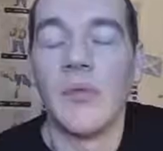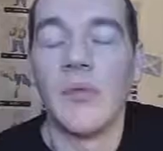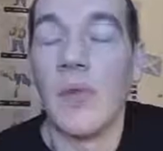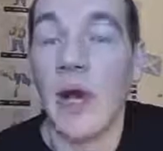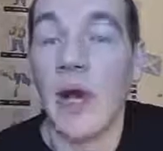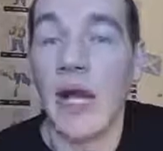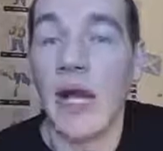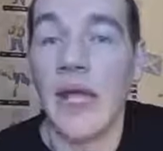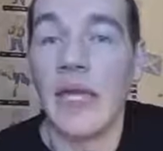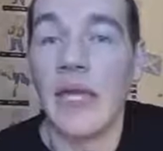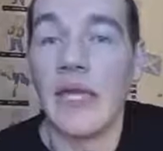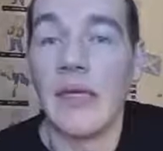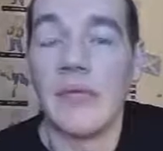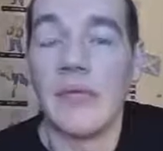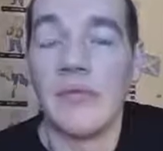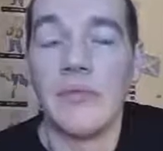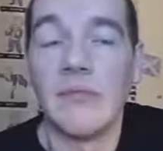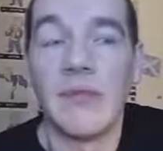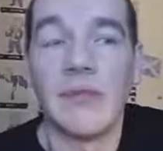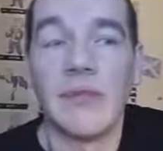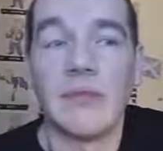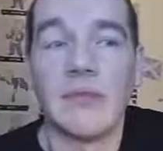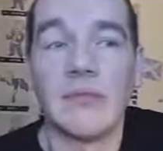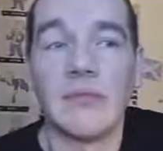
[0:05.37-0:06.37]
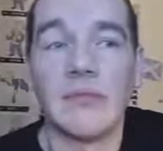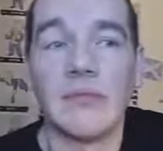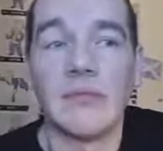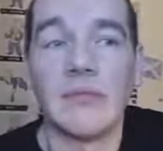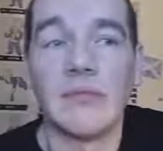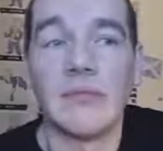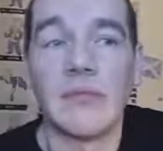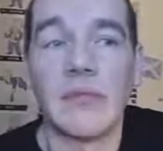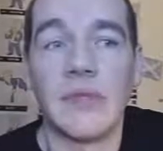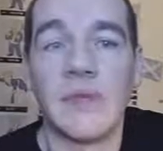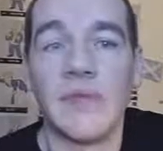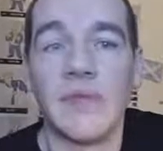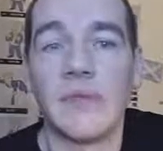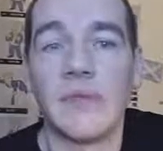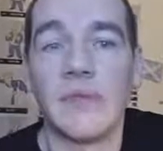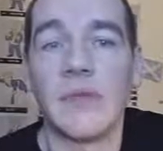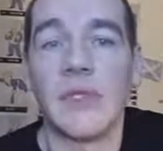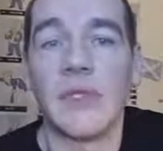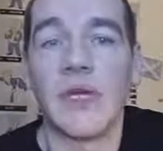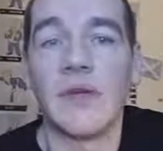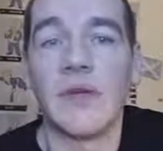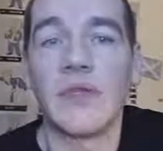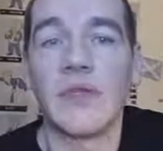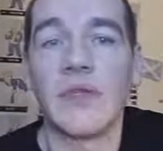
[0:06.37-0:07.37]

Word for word: Why? Well, everybody